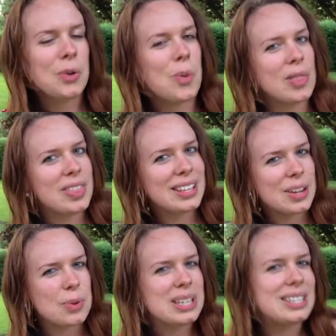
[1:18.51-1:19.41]
One thing
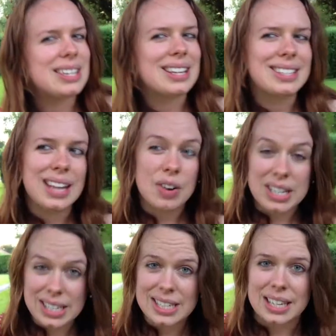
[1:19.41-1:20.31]
that we necessarily
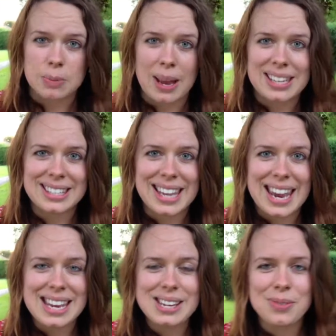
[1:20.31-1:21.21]
didn't expect to
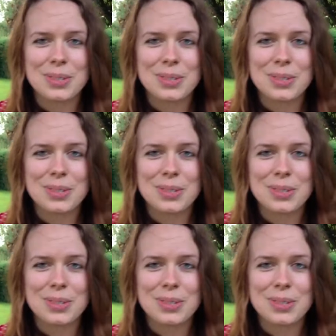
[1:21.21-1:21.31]
see